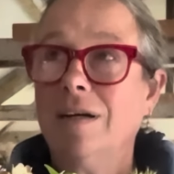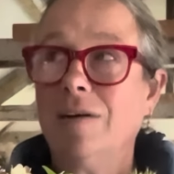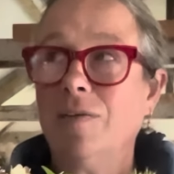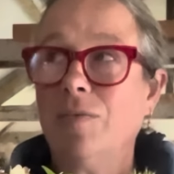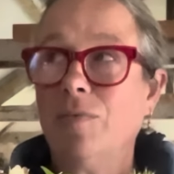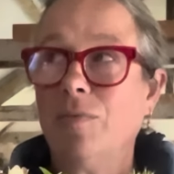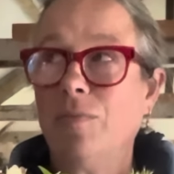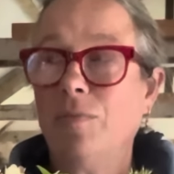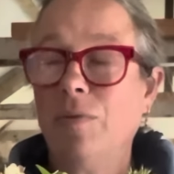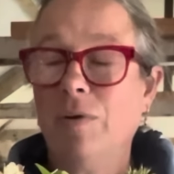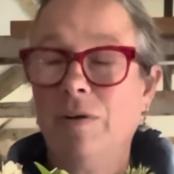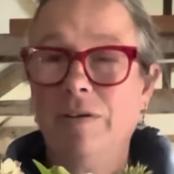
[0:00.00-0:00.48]

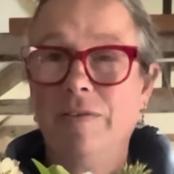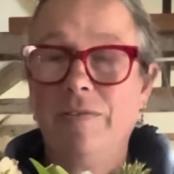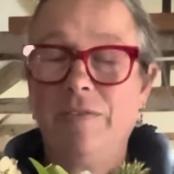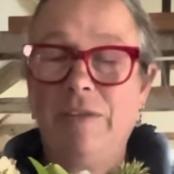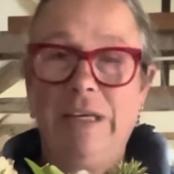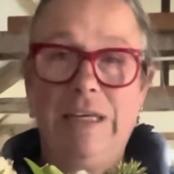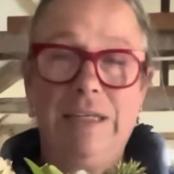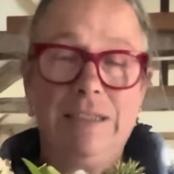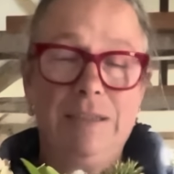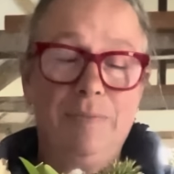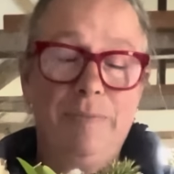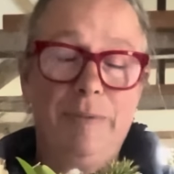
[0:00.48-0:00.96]
one of the
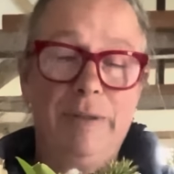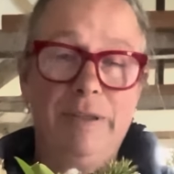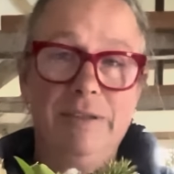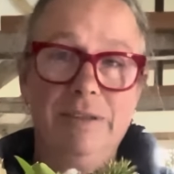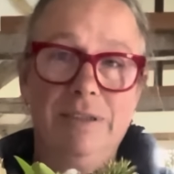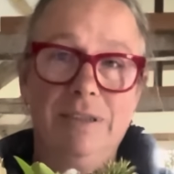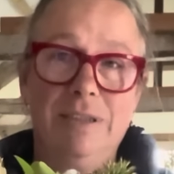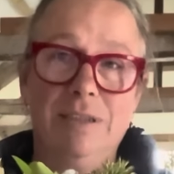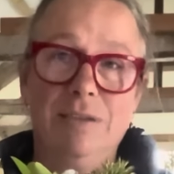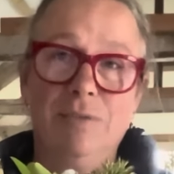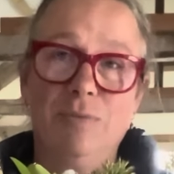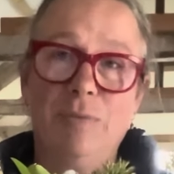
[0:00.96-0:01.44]

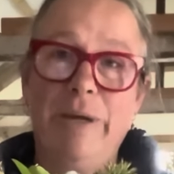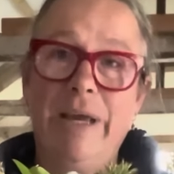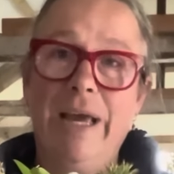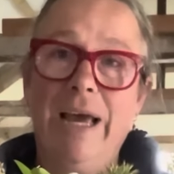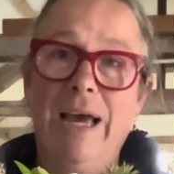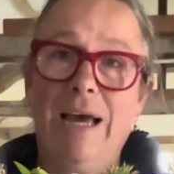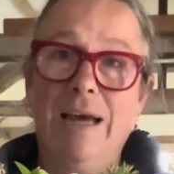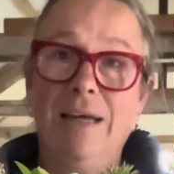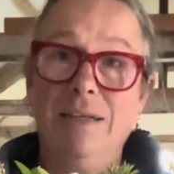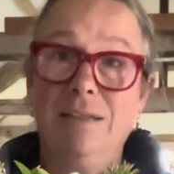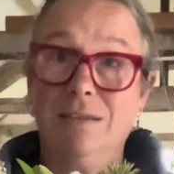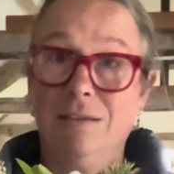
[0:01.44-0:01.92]
experiences we
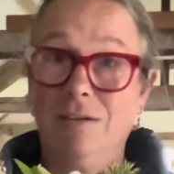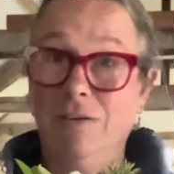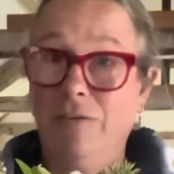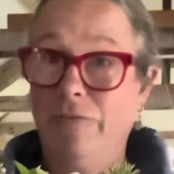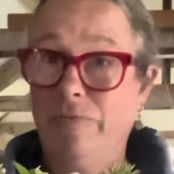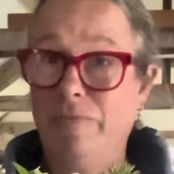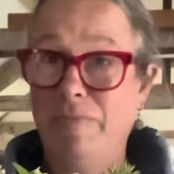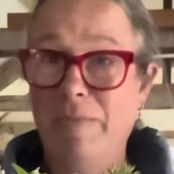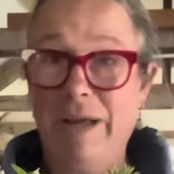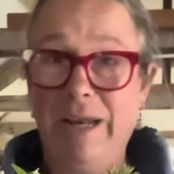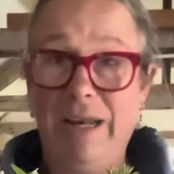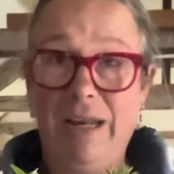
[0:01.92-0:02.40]
had of
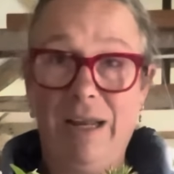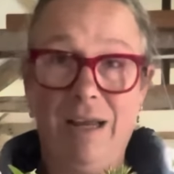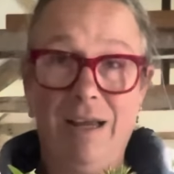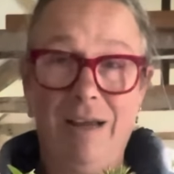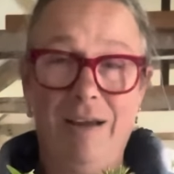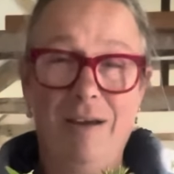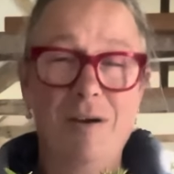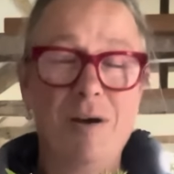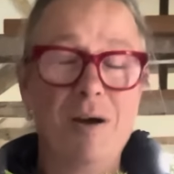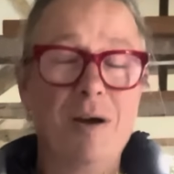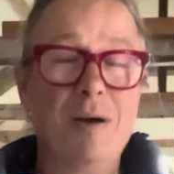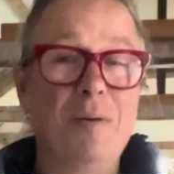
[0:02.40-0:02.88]

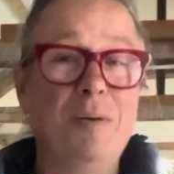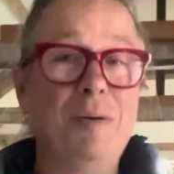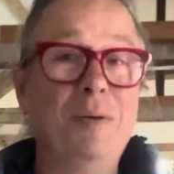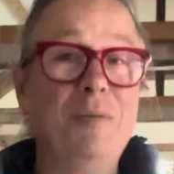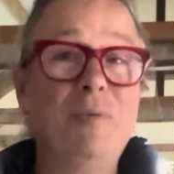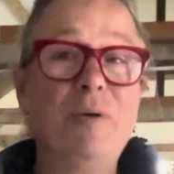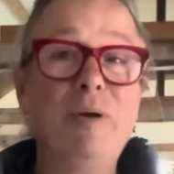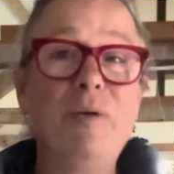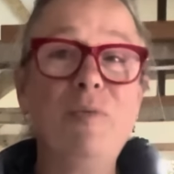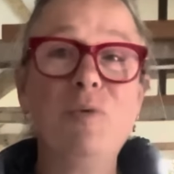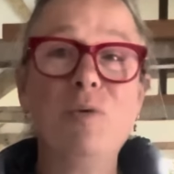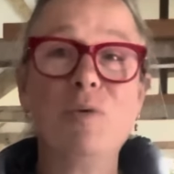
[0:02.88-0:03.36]
many,
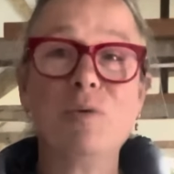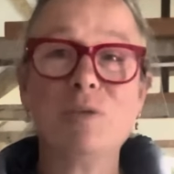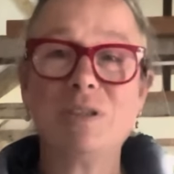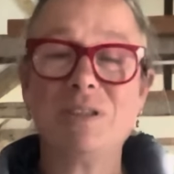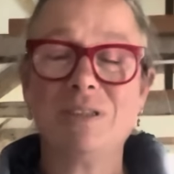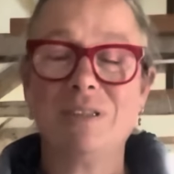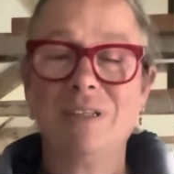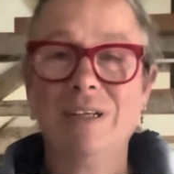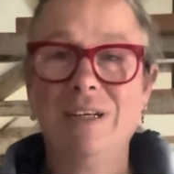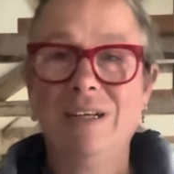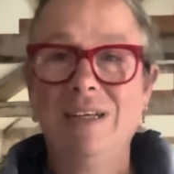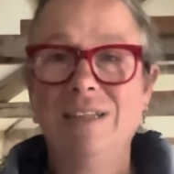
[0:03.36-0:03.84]
we walked
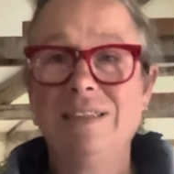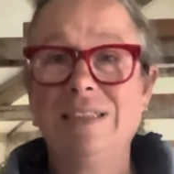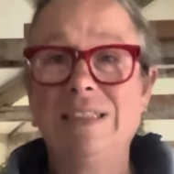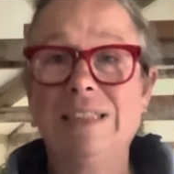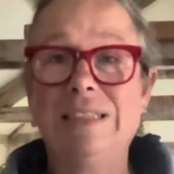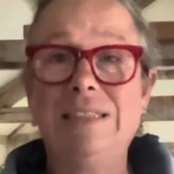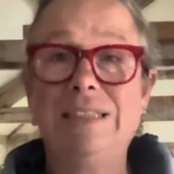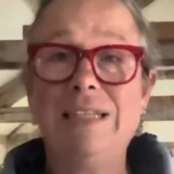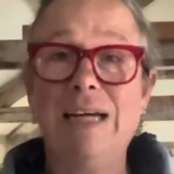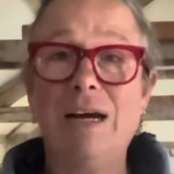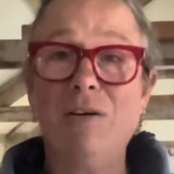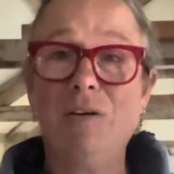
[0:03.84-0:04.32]
to
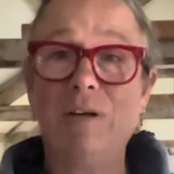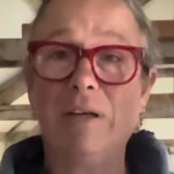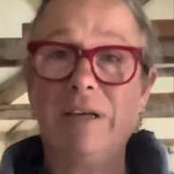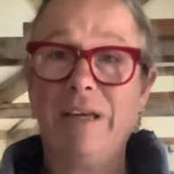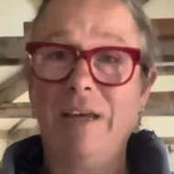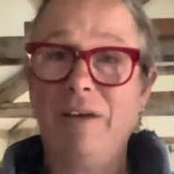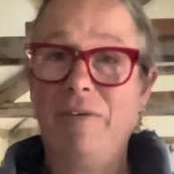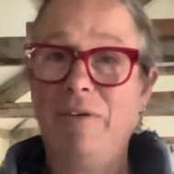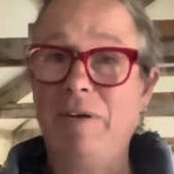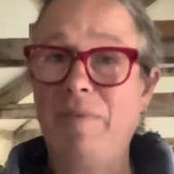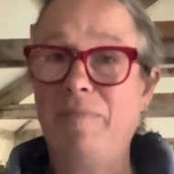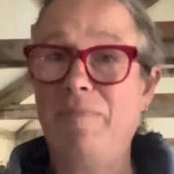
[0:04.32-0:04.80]

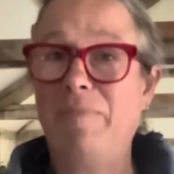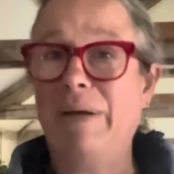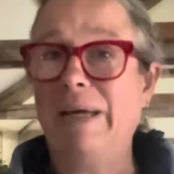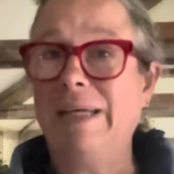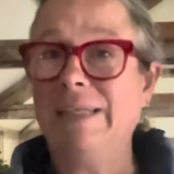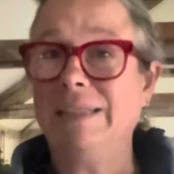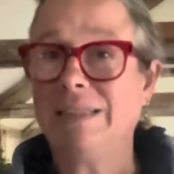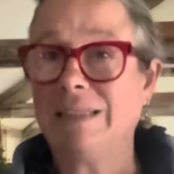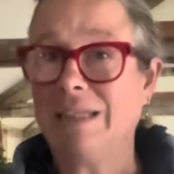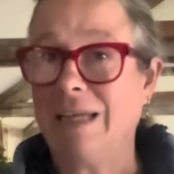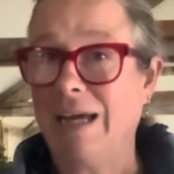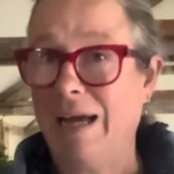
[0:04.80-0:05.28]
Dahlias
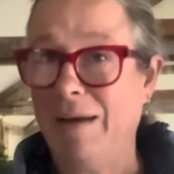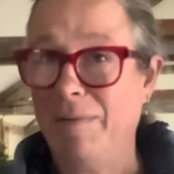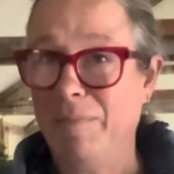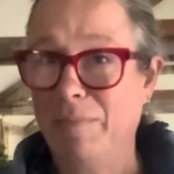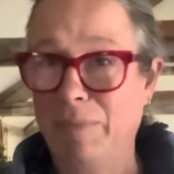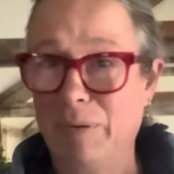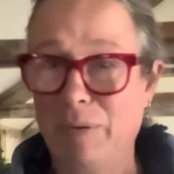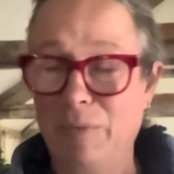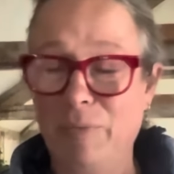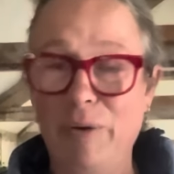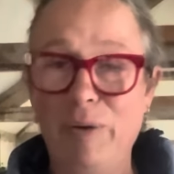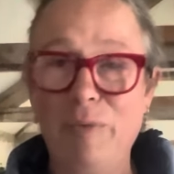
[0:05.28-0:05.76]
base
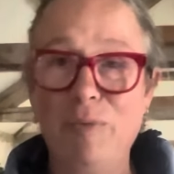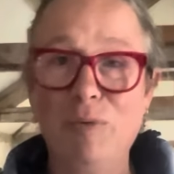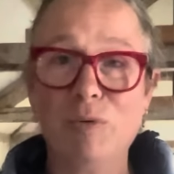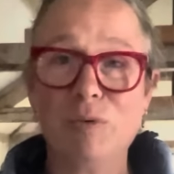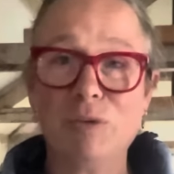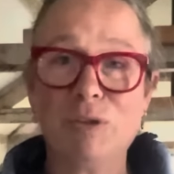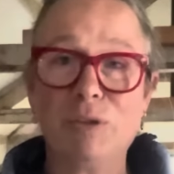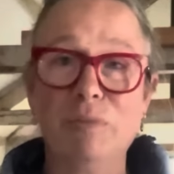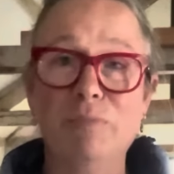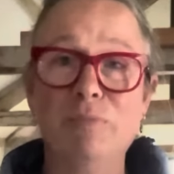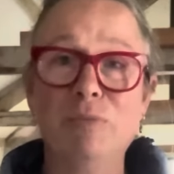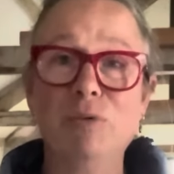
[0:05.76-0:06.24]
camp, and we
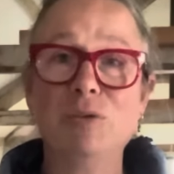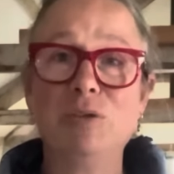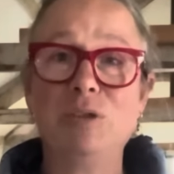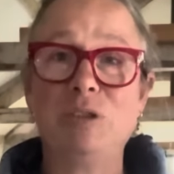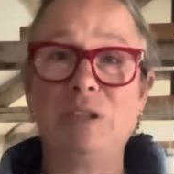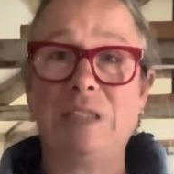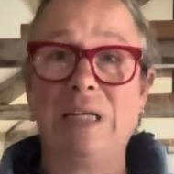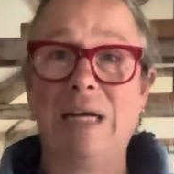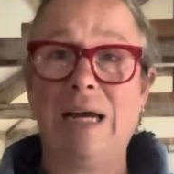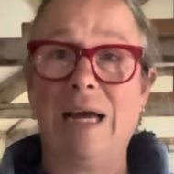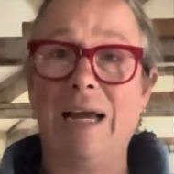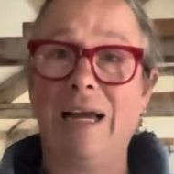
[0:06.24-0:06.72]
walked to
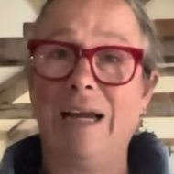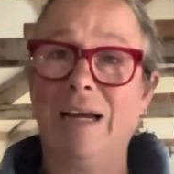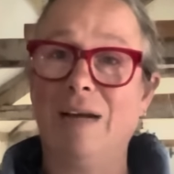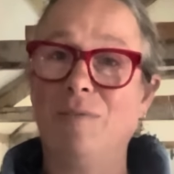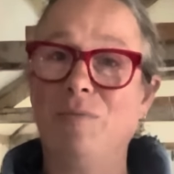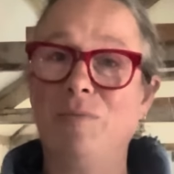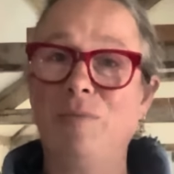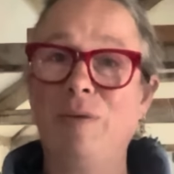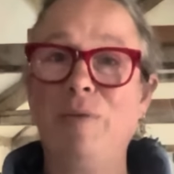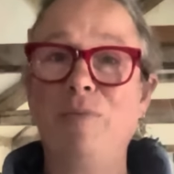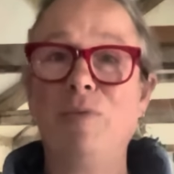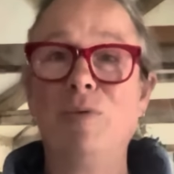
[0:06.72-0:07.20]
Mustang,
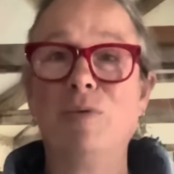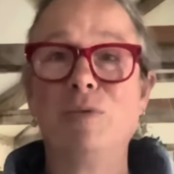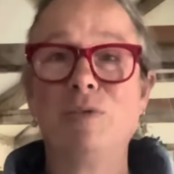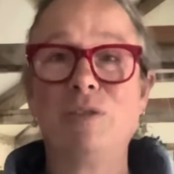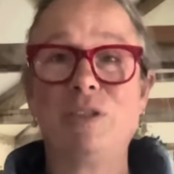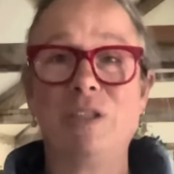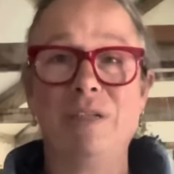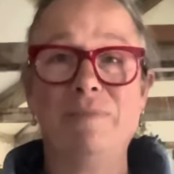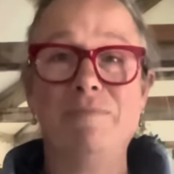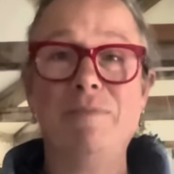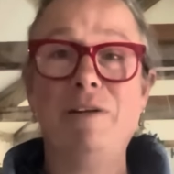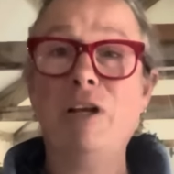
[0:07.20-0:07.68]
and we walked
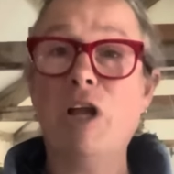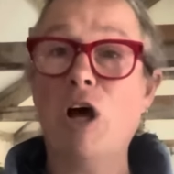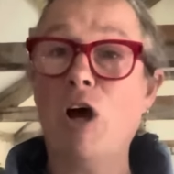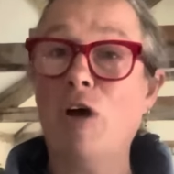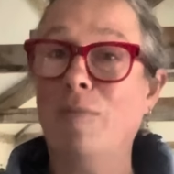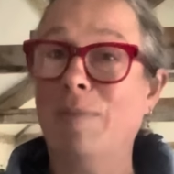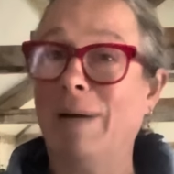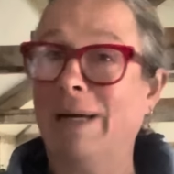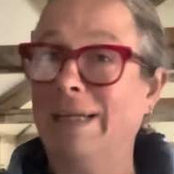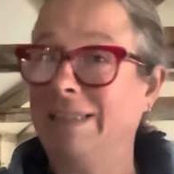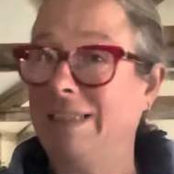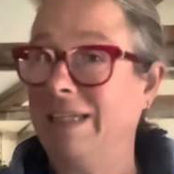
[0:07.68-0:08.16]
to Low
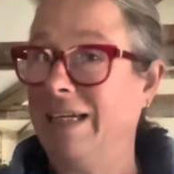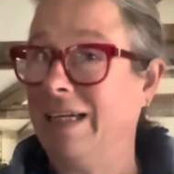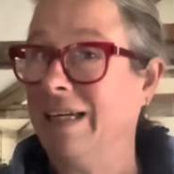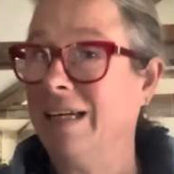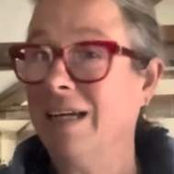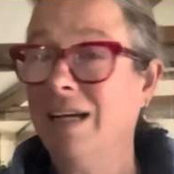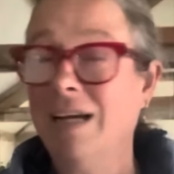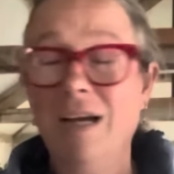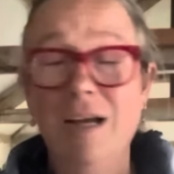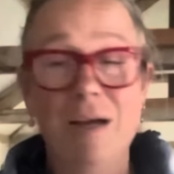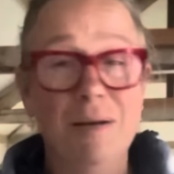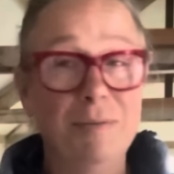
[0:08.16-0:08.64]
Mantang.
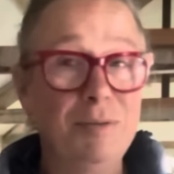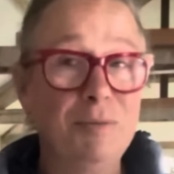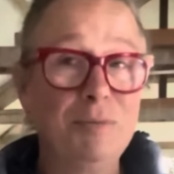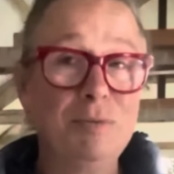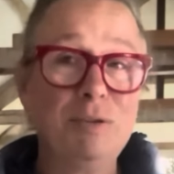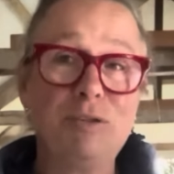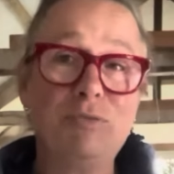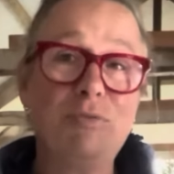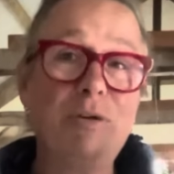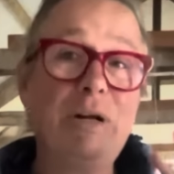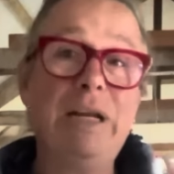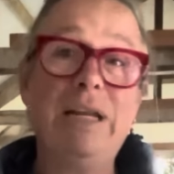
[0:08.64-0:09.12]
It
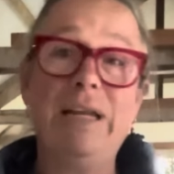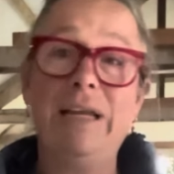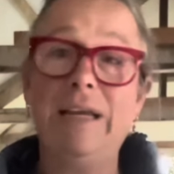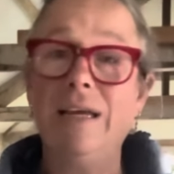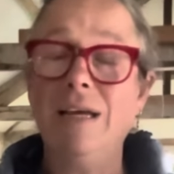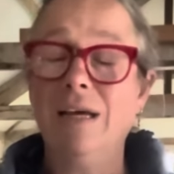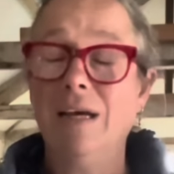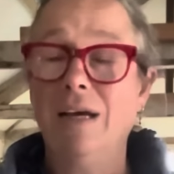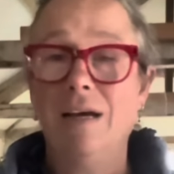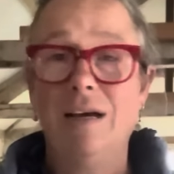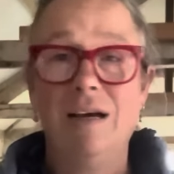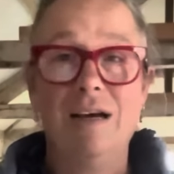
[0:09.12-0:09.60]
was
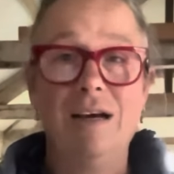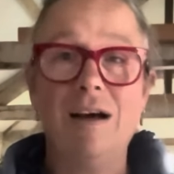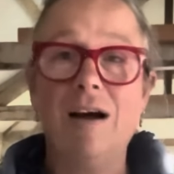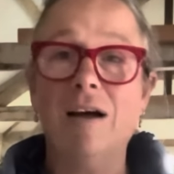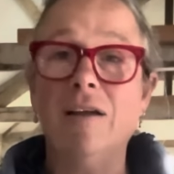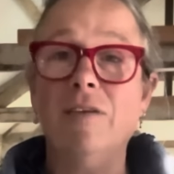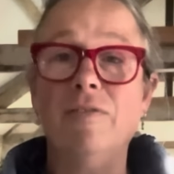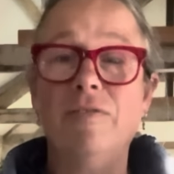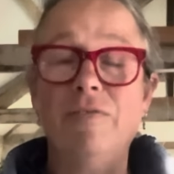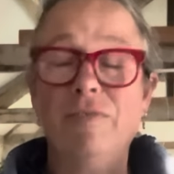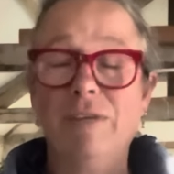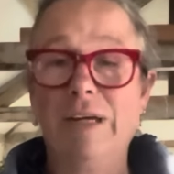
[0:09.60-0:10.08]
really
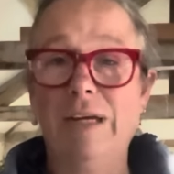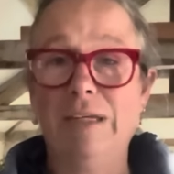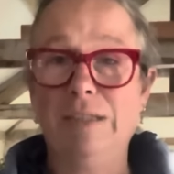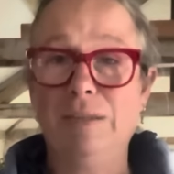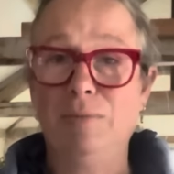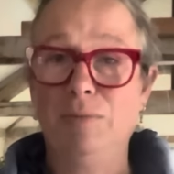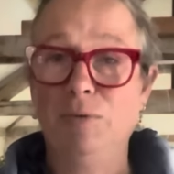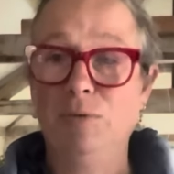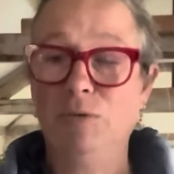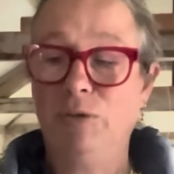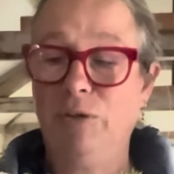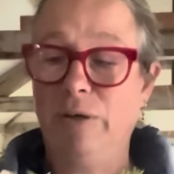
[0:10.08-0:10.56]

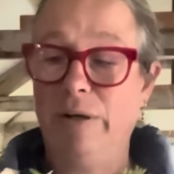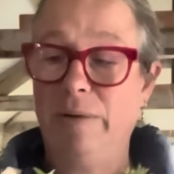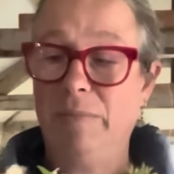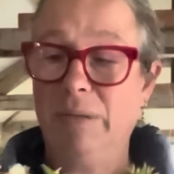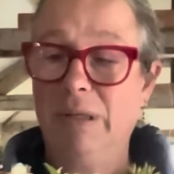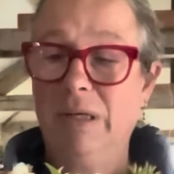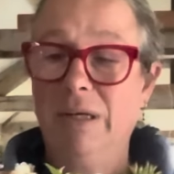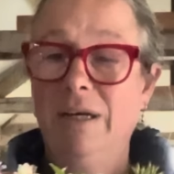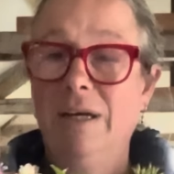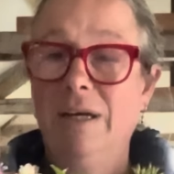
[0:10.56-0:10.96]
unforgettable trip.